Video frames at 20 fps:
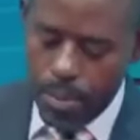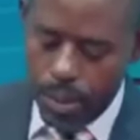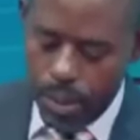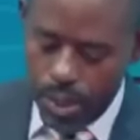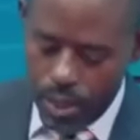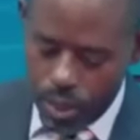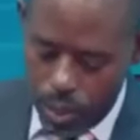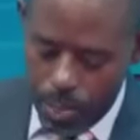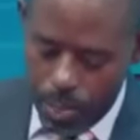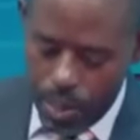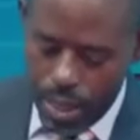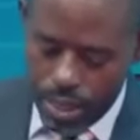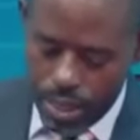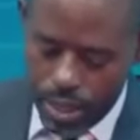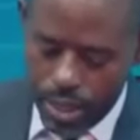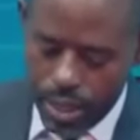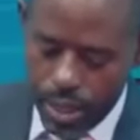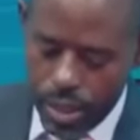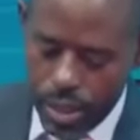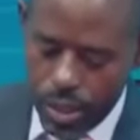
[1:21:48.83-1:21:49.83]
a political
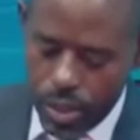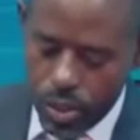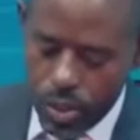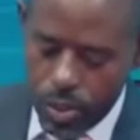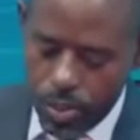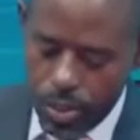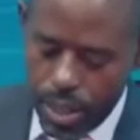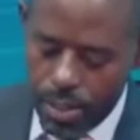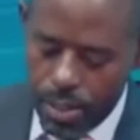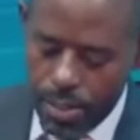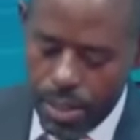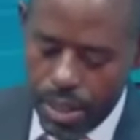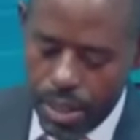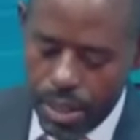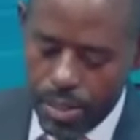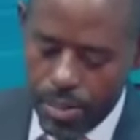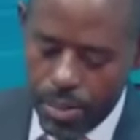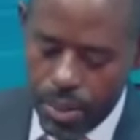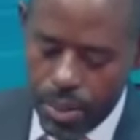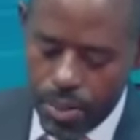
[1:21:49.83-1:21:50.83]
party to become a
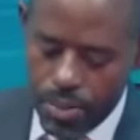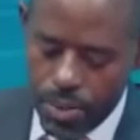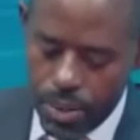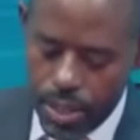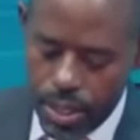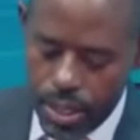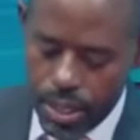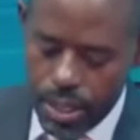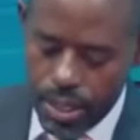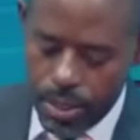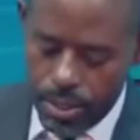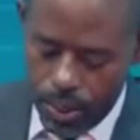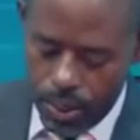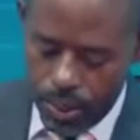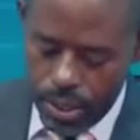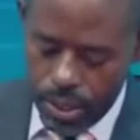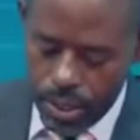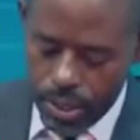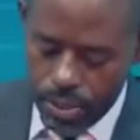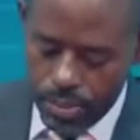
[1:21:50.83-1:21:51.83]
rallying point for his
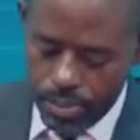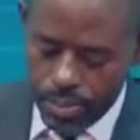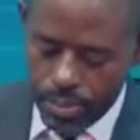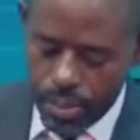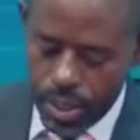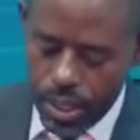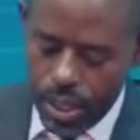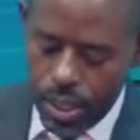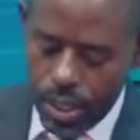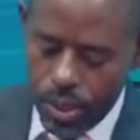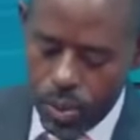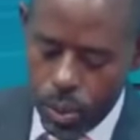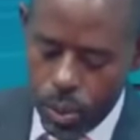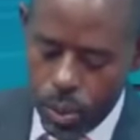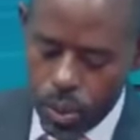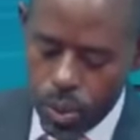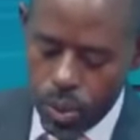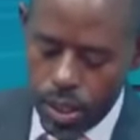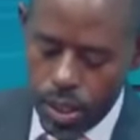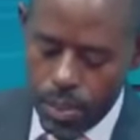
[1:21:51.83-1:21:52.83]
supporters. It
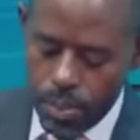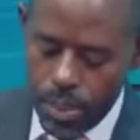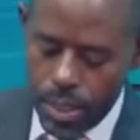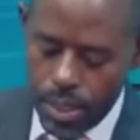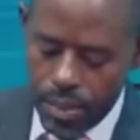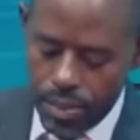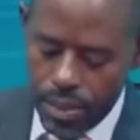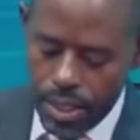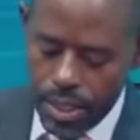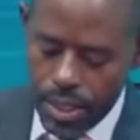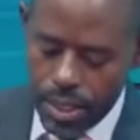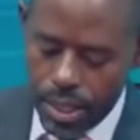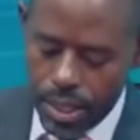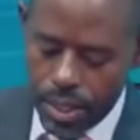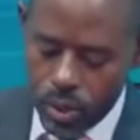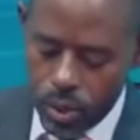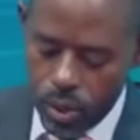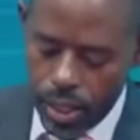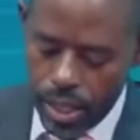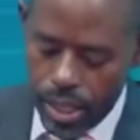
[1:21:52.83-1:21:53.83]
would also help the FDC
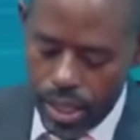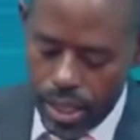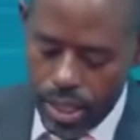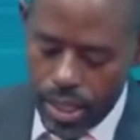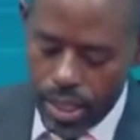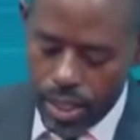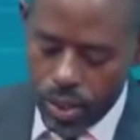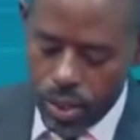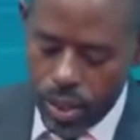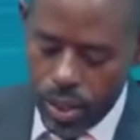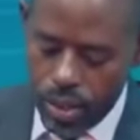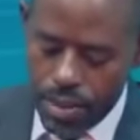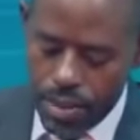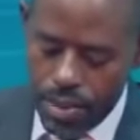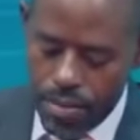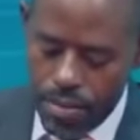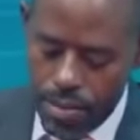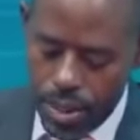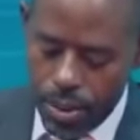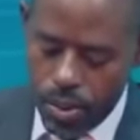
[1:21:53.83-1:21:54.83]
Katonga leaders to have
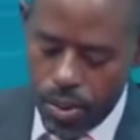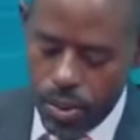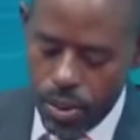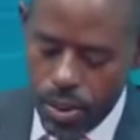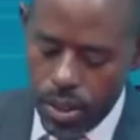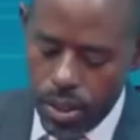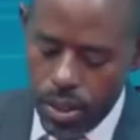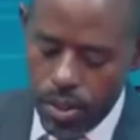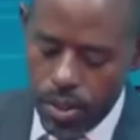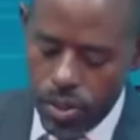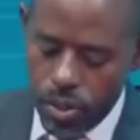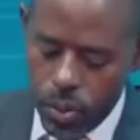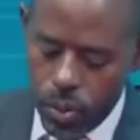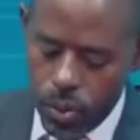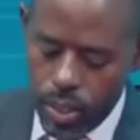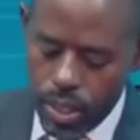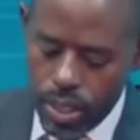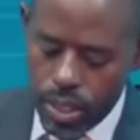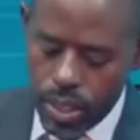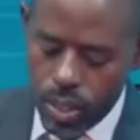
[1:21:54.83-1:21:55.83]
a vehicle through
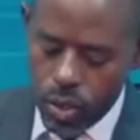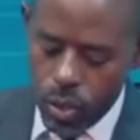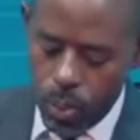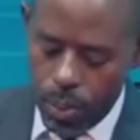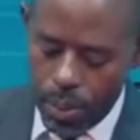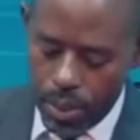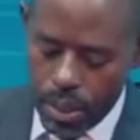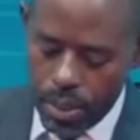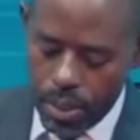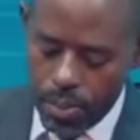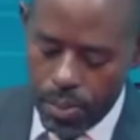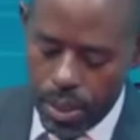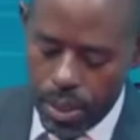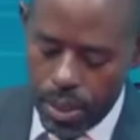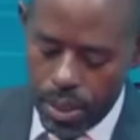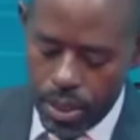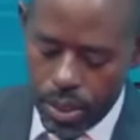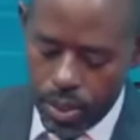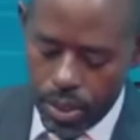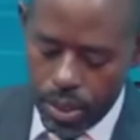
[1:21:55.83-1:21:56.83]
which to
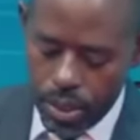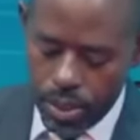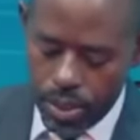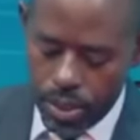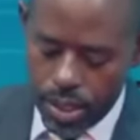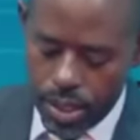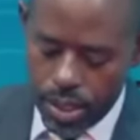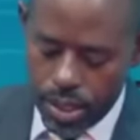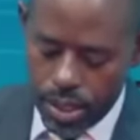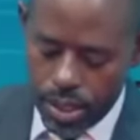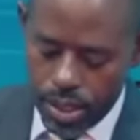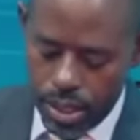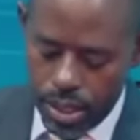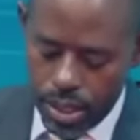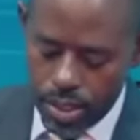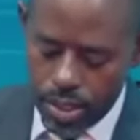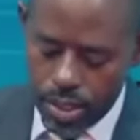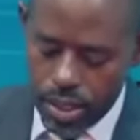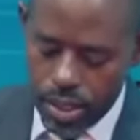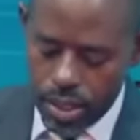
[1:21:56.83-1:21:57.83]
participate in the 2026
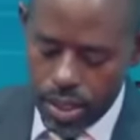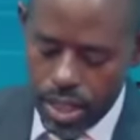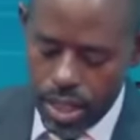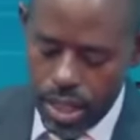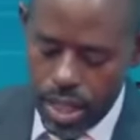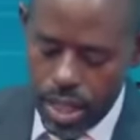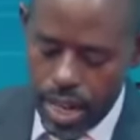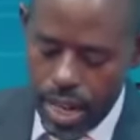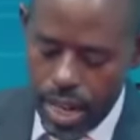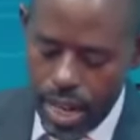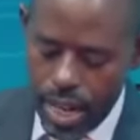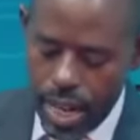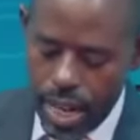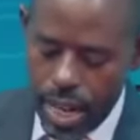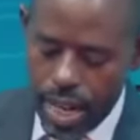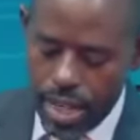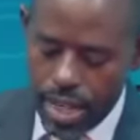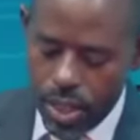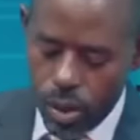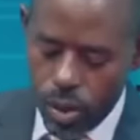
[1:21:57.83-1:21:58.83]
elections and
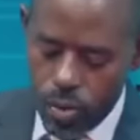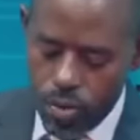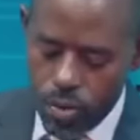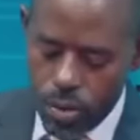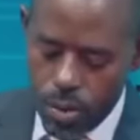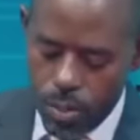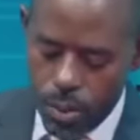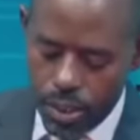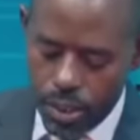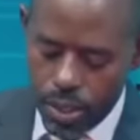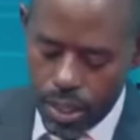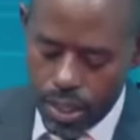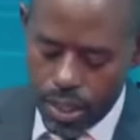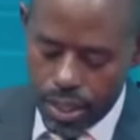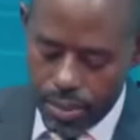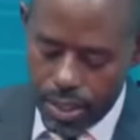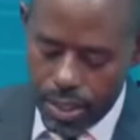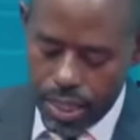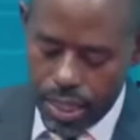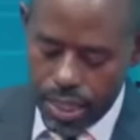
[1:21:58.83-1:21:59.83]
other lawful political
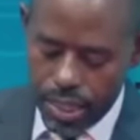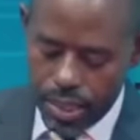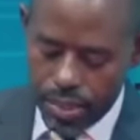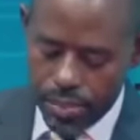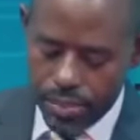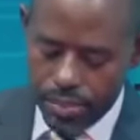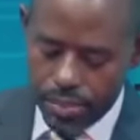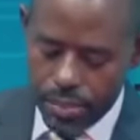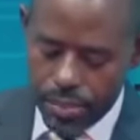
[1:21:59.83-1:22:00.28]
activities.